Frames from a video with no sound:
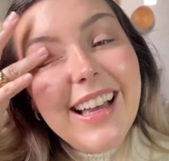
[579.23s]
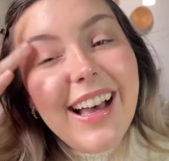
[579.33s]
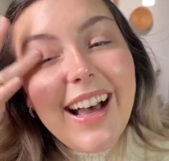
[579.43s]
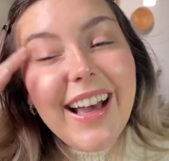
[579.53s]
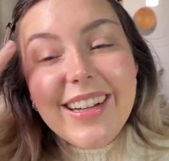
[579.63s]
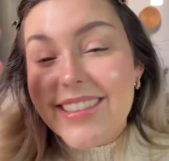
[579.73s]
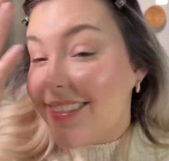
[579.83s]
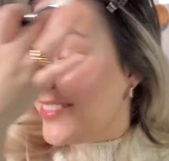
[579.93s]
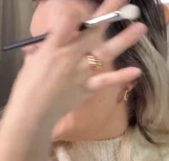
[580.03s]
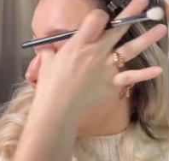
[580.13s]
I don't know
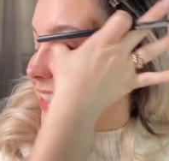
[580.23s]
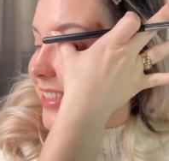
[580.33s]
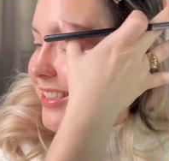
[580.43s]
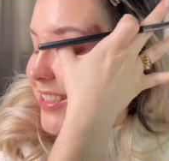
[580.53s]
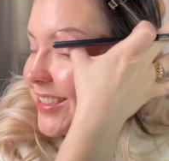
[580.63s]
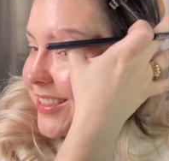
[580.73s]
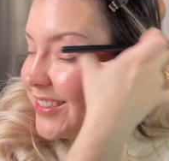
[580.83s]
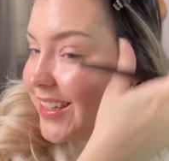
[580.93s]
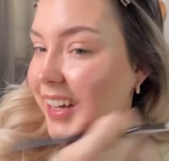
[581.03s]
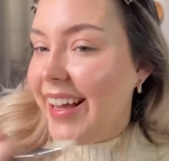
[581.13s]
what we're gonna do.
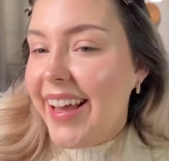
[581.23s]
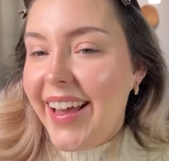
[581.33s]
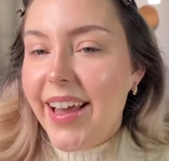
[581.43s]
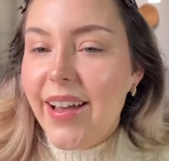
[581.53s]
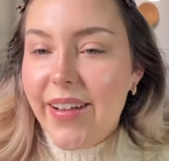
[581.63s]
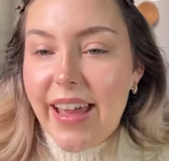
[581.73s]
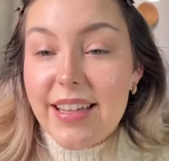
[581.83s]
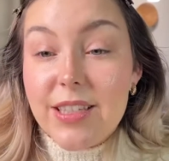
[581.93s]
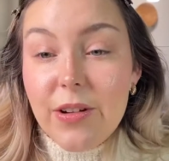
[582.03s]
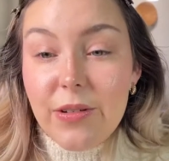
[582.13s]
Okay,
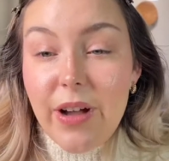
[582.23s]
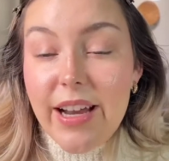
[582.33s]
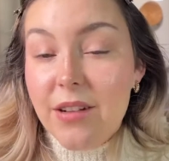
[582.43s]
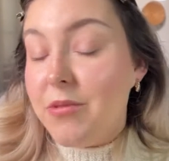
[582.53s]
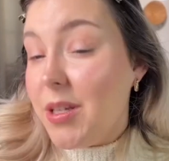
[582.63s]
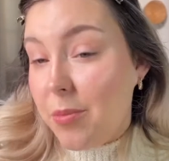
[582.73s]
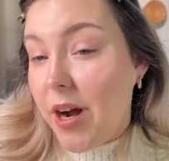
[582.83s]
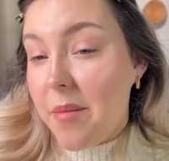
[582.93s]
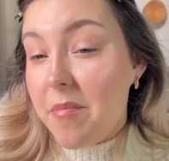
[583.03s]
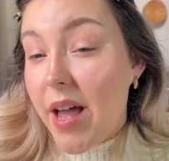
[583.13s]
so I didn't really
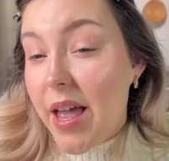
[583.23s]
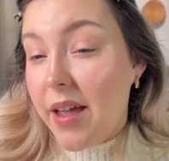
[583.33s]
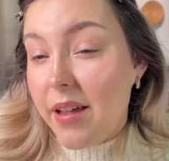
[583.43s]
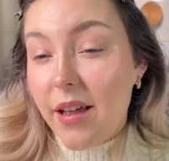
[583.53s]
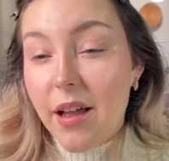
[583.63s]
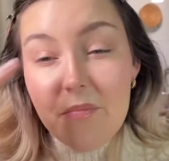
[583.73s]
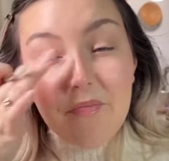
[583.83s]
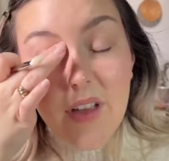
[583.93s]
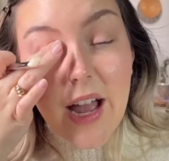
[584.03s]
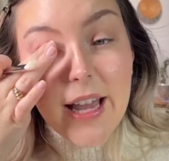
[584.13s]
prime my
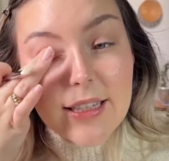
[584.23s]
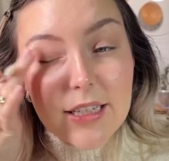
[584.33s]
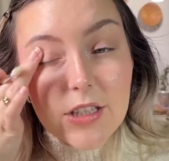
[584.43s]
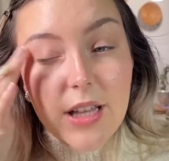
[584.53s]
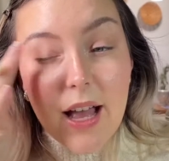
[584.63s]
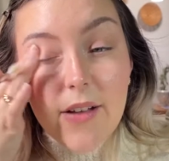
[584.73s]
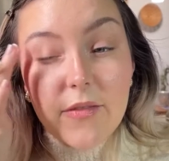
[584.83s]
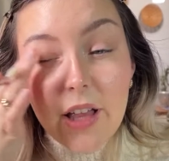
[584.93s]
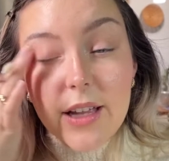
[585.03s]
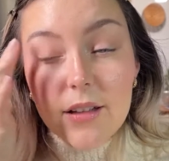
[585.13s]
eyes. I just have
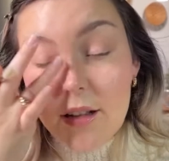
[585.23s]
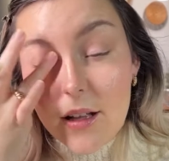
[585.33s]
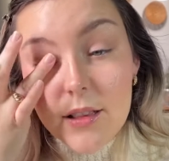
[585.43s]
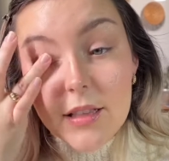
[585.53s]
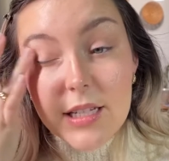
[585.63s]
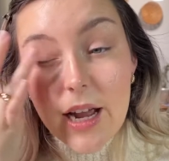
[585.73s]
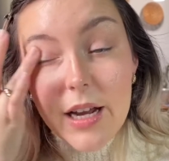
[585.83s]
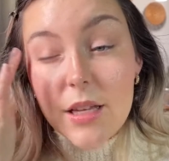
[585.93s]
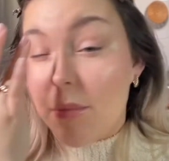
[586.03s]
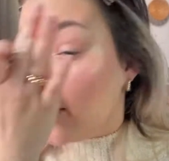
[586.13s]
like a
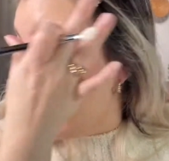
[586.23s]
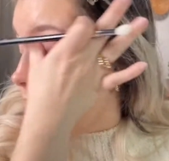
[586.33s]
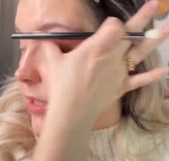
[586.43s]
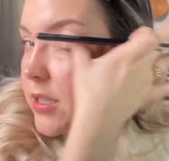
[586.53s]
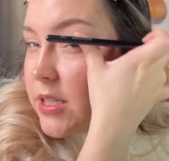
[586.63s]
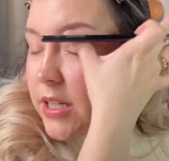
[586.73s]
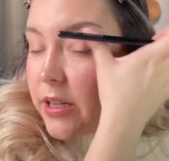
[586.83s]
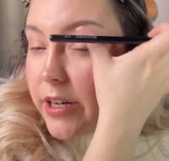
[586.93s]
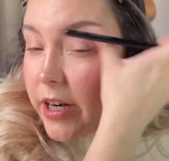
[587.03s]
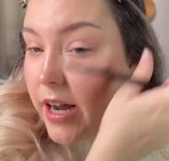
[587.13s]
tiny bit of
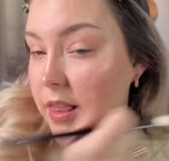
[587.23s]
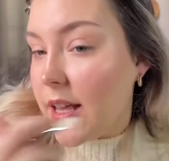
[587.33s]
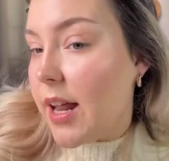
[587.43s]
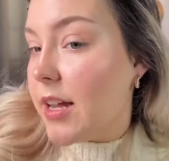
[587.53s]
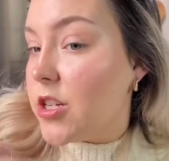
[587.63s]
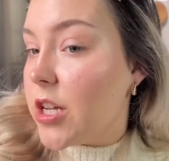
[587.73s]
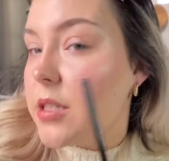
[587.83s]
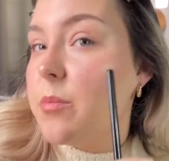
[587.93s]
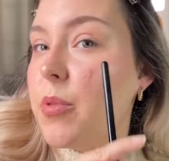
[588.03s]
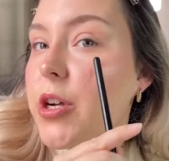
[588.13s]
concealer, and then I just
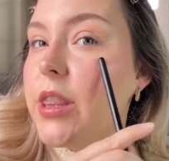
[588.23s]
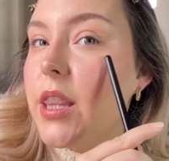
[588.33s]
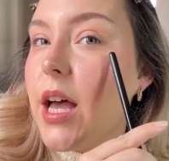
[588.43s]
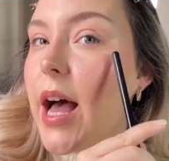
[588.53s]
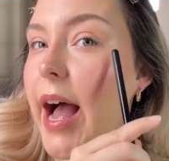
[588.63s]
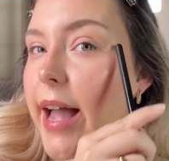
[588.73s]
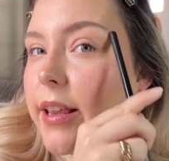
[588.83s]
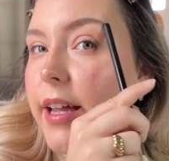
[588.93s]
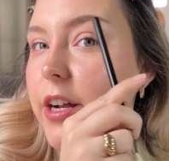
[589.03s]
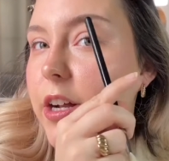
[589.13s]
put the
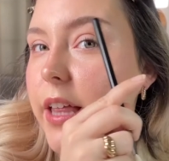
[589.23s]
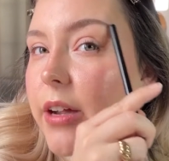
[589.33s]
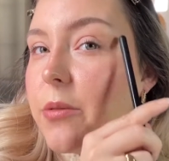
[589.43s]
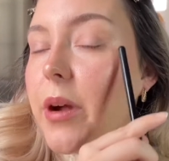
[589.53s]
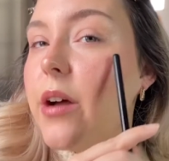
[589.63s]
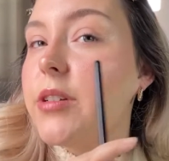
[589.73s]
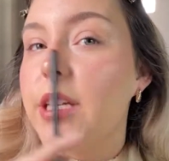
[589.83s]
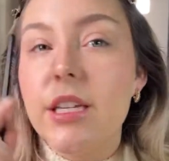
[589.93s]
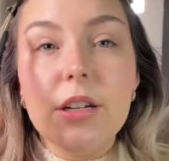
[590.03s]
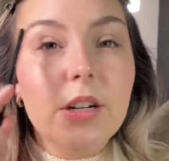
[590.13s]
highlighter like around
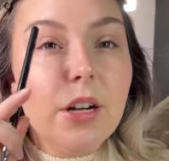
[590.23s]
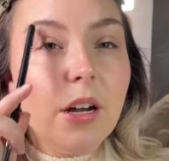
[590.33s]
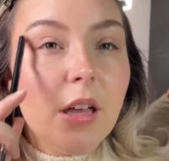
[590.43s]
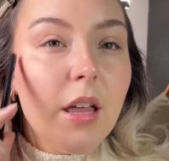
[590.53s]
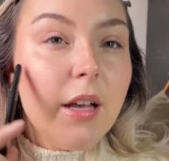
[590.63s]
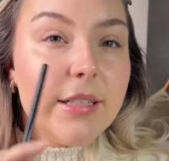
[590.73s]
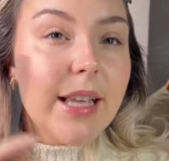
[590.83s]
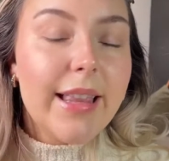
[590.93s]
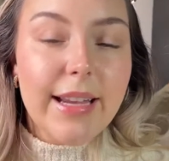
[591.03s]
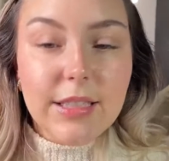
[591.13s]
here, because I
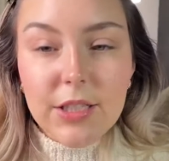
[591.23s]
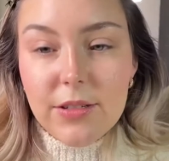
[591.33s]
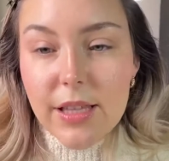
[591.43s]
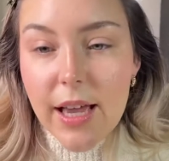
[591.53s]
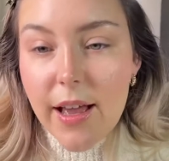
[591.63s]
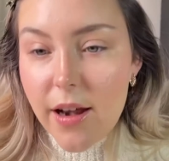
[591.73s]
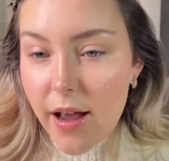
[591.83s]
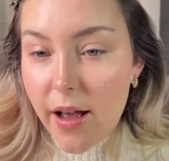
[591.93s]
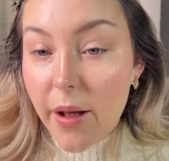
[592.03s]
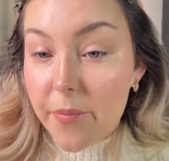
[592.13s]
like to do that.
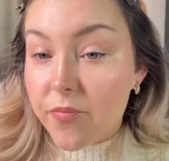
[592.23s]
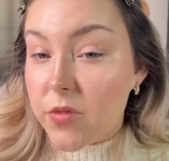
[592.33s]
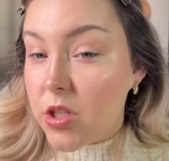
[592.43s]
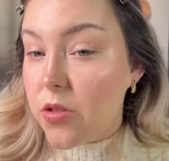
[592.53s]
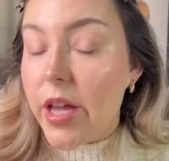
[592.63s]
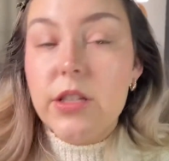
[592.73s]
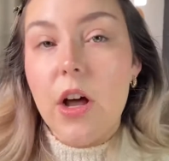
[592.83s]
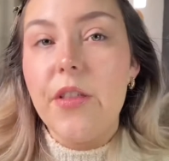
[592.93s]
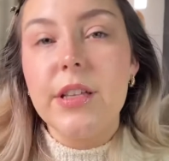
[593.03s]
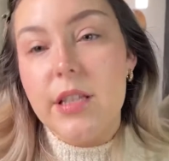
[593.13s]
So that's all
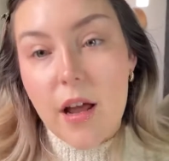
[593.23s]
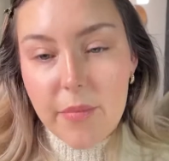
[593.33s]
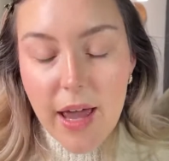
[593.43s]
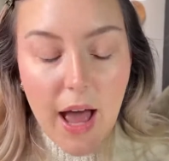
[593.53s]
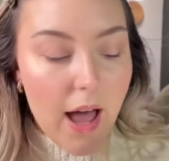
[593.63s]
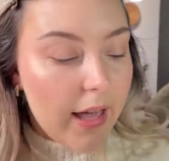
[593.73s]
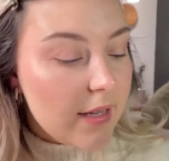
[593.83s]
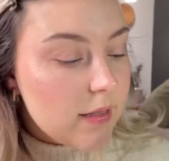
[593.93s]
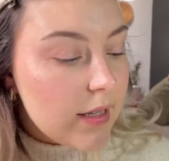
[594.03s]
that's on my eyes.